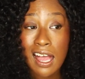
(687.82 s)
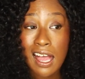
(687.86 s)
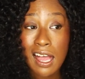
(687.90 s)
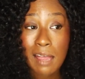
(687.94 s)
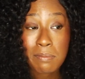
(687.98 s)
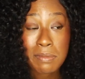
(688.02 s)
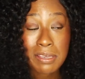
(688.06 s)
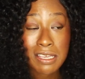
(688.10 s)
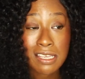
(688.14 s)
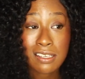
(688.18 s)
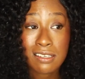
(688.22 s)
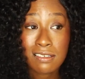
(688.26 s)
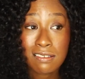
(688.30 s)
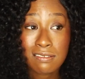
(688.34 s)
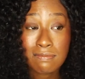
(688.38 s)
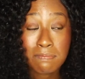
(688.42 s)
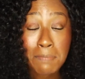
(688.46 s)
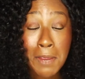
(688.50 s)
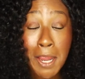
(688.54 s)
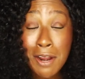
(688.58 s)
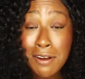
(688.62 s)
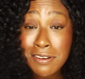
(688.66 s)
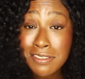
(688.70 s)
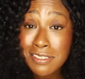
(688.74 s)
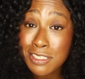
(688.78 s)
I mean,
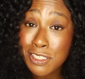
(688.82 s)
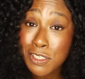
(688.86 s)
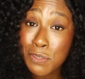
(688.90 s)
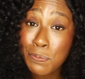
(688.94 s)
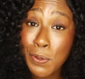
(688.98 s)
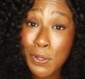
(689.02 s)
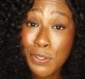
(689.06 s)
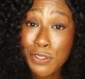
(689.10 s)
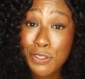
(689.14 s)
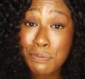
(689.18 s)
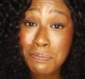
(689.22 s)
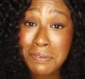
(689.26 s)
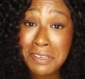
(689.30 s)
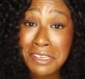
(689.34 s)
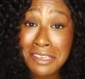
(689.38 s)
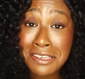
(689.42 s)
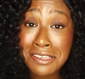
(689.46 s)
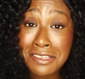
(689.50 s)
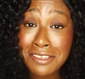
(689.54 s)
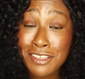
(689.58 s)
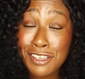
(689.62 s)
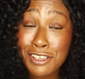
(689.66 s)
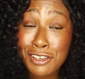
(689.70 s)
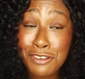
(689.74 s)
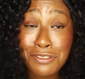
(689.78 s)
Paris is supposed to
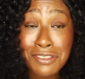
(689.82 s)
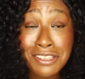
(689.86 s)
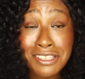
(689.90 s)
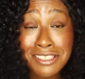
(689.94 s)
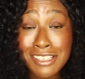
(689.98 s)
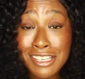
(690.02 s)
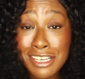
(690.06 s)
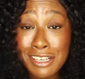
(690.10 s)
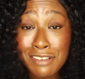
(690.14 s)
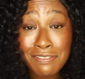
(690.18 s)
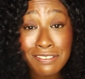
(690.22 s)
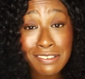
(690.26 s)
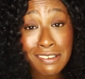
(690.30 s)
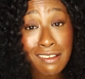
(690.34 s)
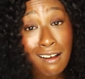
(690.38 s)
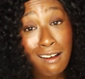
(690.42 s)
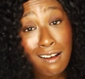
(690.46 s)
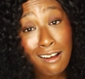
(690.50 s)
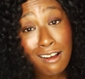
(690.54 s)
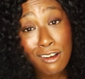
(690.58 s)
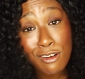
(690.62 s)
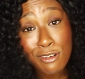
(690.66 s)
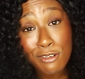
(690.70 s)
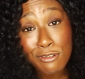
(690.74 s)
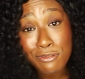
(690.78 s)
be, you know, the city of
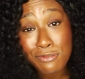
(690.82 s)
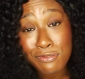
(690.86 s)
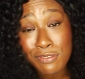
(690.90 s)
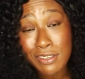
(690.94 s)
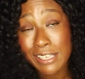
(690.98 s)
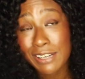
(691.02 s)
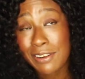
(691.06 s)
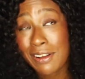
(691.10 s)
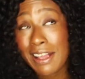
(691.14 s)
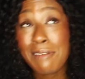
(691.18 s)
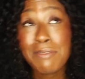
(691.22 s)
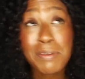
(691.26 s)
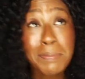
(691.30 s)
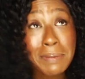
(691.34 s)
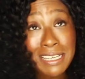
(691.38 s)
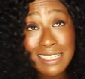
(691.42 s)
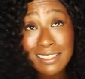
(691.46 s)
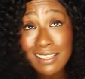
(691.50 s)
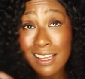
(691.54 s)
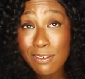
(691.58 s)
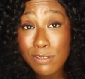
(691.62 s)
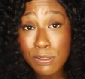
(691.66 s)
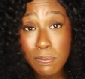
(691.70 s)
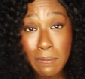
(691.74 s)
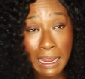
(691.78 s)
love. You know, everybody
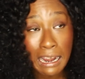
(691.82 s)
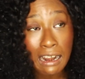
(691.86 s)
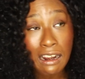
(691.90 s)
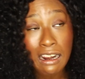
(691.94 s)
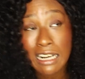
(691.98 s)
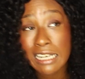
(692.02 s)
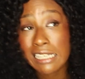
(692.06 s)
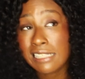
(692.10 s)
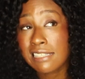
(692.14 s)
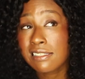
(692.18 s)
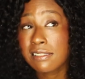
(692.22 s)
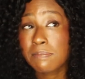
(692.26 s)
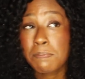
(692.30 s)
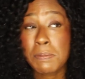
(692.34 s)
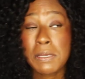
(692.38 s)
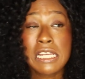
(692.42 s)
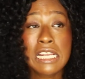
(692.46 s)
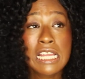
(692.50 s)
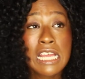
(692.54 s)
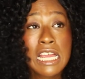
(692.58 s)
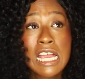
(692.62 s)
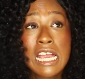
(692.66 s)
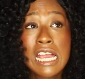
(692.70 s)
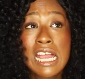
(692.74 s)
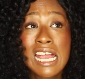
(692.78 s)
loves Paris,
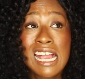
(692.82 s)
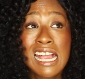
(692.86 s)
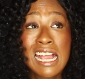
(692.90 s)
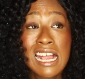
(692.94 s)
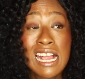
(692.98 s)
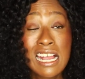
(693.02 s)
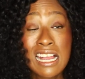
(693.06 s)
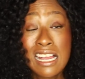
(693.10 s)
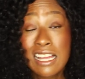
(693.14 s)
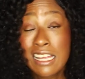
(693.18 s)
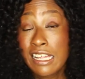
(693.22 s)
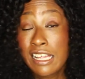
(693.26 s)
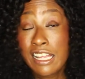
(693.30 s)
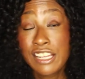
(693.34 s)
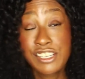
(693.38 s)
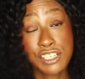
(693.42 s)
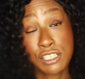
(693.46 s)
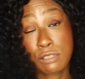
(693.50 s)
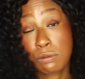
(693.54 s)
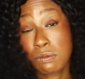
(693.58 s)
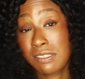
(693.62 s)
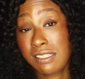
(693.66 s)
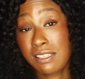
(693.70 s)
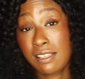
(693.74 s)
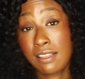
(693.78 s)
but it
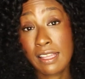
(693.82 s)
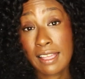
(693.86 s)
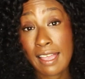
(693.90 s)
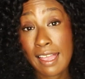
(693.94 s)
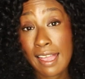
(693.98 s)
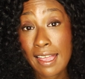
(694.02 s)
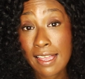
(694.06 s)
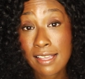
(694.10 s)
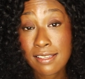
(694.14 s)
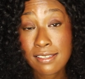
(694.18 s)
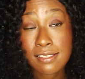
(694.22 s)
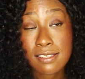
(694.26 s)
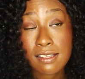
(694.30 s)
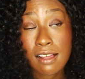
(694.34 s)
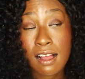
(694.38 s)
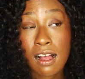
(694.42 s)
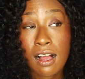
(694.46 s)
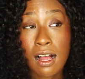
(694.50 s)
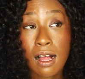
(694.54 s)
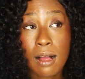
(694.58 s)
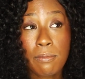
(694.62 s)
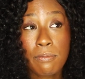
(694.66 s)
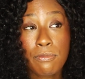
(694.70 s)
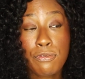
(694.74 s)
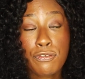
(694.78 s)
just wasn't the case
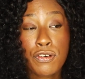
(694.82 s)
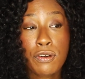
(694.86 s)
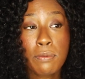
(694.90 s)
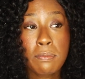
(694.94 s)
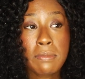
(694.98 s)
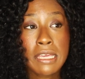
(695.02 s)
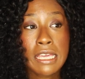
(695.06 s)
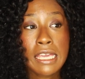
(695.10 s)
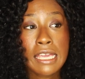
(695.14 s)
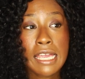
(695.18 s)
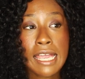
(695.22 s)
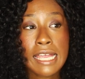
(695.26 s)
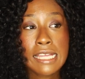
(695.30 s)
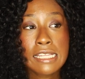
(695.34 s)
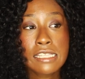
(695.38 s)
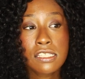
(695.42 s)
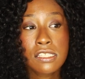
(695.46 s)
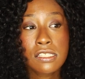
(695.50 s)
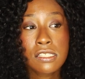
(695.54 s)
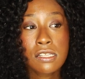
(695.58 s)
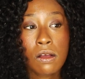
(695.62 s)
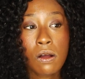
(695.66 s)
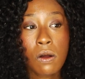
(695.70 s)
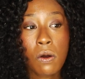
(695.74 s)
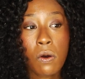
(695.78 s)
for me. And
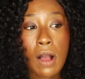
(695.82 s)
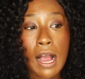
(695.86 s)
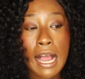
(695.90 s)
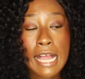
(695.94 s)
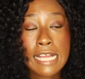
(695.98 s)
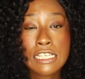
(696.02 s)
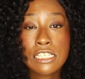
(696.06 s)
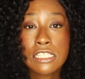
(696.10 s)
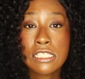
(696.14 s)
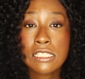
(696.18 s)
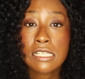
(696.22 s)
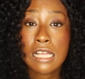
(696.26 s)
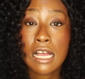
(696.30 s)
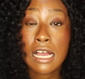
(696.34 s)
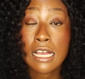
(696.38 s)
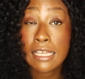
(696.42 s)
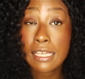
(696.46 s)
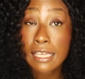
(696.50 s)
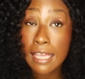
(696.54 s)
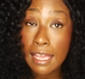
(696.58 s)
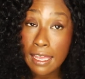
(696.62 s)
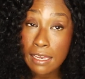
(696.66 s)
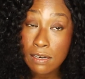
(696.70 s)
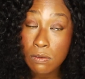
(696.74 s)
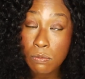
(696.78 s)
so I just,
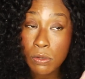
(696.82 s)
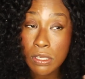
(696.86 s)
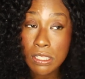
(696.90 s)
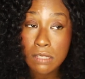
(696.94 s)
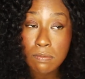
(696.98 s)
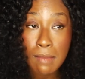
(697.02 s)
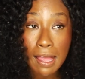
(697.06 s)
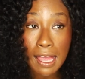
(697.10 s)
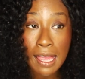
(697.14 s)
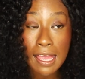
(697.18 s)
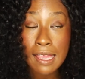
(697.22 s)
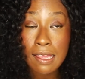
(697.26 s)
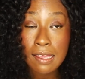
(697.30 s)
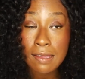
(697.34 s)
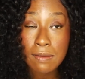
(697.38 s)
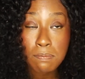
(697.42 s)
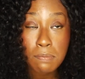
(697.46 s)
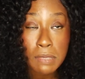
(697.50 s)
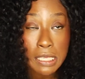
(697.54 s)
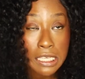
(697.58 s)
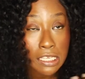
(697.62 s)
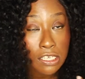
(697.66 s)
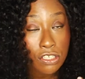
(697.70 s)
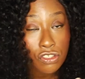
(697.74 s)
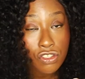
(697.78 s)
again, with my
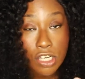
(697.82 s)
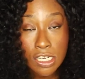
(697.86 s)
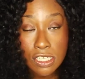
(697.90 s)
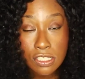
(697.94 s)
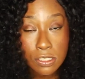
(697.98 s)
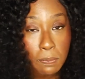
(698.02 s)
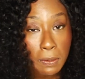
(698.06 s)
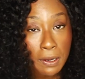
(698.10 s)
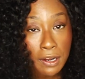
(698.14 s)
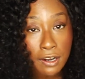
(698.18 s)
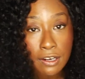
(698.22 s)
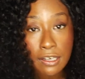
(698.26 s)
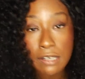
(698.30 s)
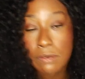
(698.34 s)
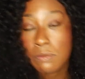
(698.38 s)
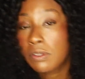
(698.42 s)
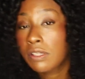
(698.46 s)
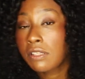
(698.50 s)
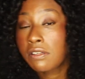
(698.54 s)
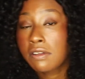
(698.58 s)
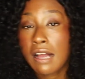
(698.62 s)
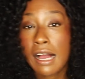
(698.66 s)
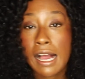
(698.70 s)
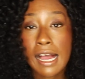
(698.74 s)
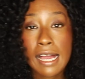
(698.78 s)
being transparent
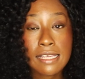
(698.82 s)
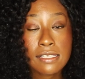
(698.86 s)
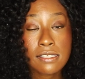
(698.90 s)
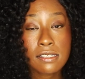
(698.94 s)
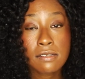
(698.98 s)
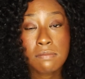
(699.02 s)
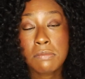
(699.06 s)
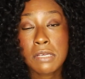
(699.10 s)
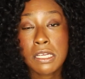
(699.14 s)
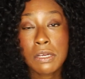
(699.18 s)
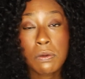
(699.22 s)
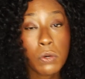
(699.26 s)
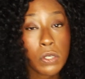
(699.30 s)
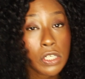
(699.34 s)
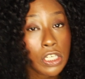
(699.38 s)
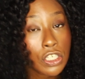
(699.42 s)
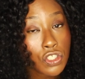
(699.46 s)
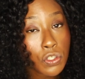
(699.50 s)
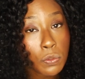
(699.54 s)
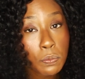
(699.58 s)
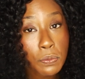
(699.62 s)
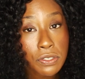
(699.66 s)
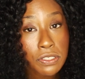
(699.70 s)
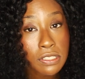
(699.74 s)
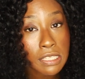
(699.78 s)
with you guys and being
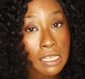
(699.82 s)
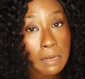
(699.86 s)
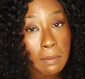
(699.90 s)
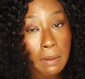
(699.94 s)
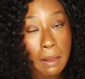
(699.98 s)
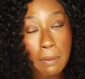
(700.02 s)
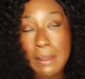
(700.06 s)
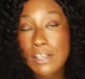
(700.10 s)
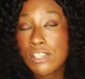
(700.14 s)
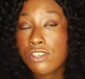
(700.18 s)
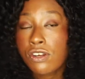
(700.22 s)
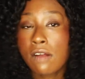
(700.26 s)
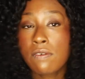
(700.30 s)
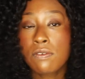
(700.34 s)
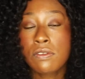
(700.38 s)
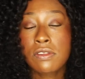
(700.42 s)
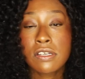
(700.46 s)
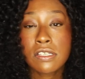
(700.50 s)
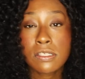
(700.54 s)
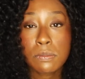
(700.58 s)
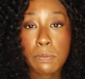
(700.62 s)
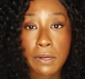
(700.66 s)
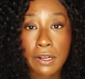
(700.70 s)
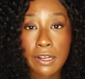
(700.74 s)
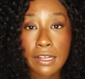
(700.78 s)
100% about my travel
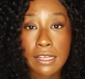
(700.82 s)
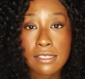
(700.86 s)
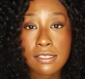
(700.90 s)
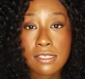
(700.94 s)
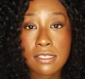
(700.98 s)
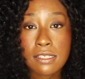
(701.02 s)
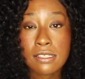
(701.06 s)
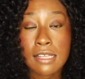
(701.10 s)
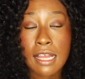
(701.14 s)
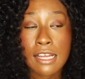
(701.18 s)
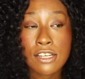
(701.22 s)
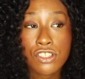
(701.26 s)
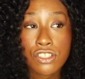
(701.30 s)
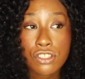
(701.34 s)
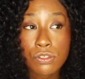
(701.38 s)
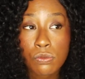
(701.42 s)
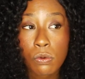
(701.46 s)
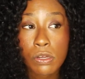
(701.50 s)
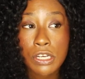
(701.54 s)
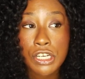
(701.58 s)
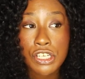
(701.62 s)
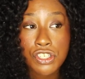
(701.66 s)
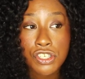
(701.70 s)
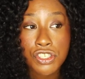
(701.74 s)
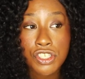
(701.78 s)
experiences, I just
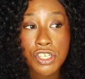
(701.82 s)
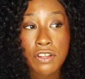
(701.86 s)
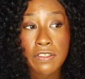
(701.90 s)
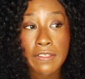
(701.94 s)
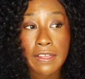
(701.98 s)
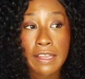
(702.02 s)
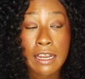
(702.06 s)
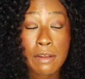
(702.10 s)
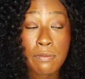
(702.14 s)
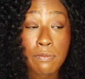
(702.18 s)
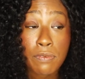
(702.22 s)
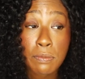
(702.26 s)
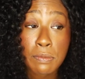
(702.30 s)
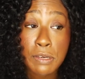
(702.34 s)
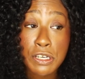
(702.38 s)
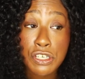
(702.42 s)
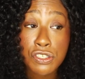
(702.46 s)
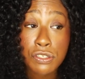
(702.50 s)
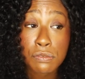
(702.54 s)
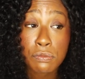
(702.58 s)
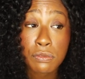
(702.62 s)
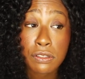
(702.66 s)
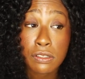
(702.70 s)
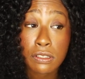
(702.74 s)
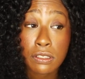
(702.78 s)
wanted to share that
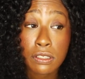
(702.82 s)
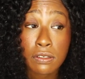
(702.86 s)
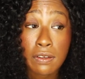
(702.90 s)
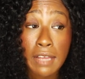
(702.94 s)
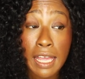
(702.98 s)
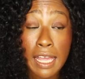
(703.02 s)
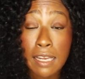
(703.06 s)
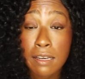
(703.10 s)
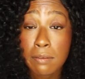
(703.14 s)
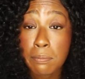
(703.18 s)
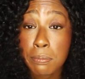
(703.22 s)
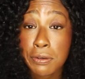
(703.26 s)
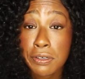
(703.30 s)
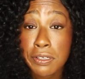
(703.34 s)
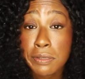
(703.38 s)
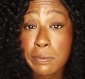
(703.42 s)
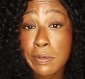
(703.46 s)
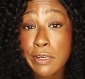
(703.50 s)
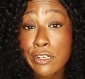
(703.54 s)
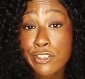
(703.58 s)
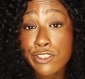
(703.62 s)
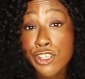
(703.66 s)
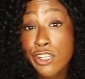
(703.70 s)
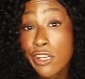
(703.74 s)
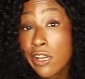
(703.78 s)
information with you and pretty
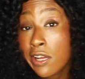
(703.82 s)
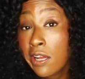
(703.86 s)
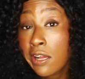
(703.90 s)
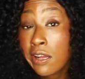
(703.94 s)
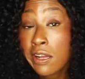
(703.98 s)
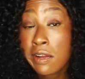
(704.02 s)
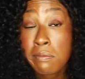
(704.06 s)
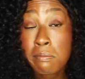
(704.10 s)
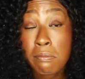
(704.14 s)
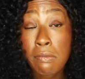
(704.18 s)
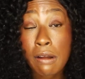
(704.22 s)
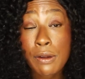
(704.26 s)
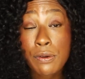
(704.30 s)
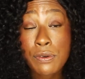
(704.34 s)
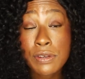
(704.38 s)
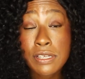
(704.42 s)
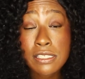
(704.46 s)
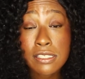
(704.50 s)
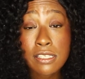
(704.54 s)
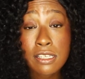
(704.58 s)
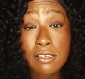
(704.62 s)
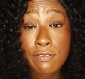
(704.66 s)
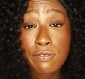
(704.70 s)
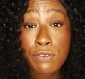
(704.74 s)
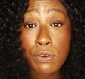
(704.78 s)
much my
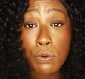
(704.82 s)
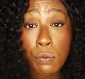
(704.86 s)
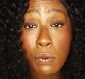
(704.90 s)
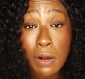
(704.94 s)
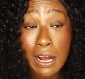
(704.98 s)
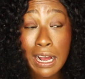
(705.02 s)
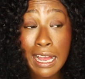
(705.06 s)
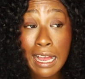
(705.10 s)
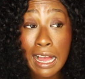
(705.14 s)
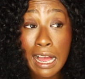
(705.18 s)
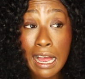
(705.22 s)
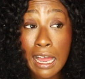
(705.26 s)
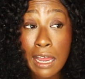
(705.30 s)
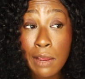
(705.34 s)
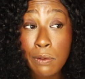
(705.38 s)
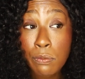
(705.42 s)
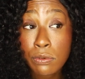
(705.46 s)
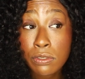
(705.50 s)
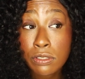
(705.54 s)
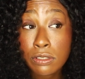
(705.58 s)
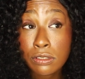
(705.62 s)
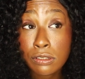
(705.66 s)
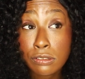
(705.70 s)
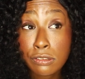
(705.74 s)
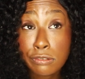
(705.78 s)
reasoning for why I
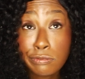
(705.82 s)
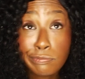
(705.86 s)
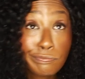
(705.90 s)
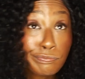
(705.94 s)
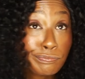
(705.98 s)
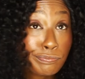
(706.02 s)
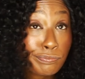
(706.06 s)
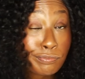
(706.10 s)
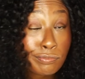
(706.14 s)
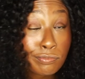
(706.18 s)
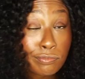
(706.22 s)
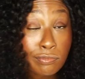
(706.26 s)
will